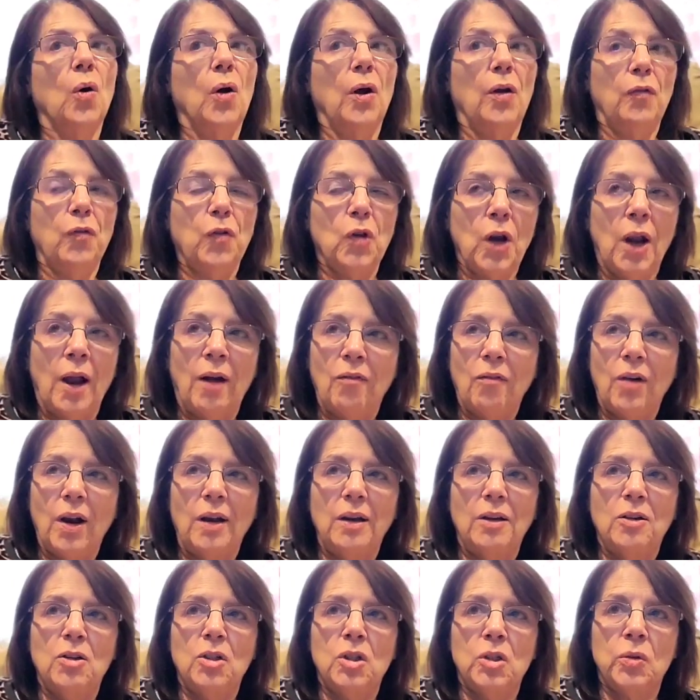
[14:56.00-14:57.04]
if you're not
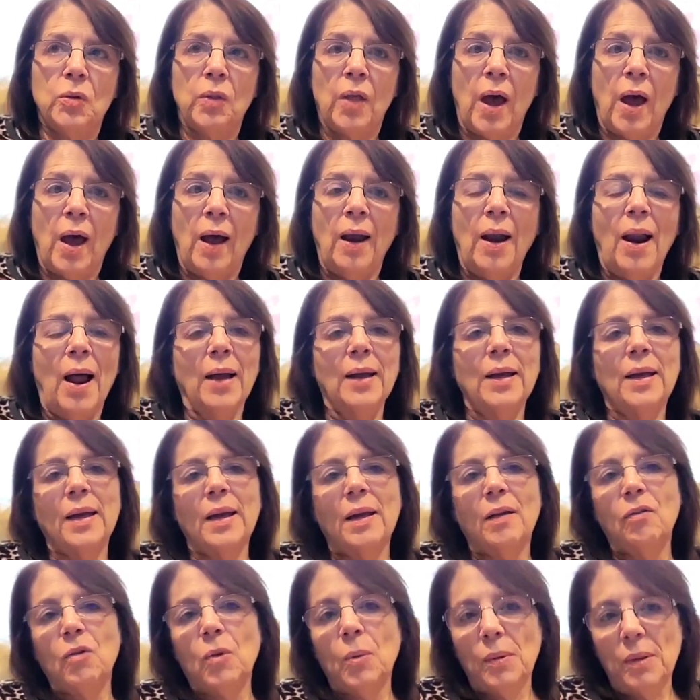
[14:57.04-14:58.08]
ready to do that, I can
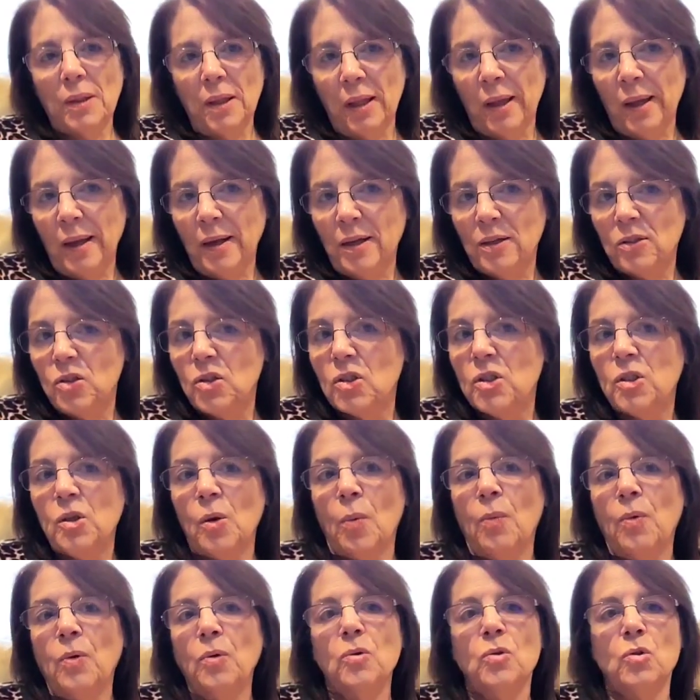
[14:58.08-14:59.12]
give you a link to
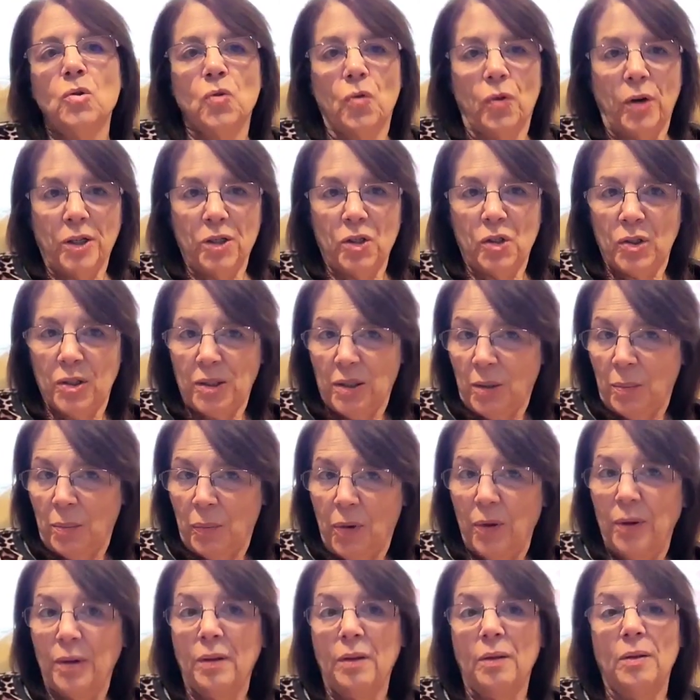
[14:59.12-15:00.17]
someone who's graciously
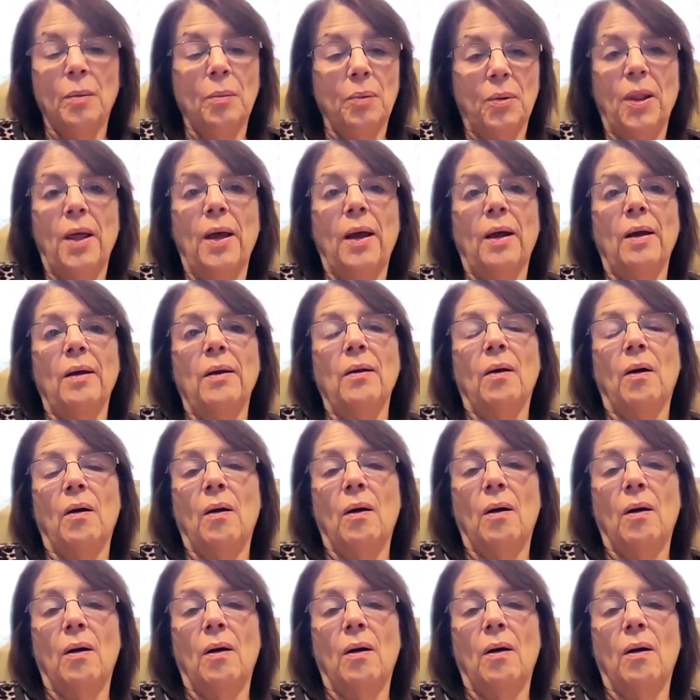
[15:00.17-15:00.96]
put the plan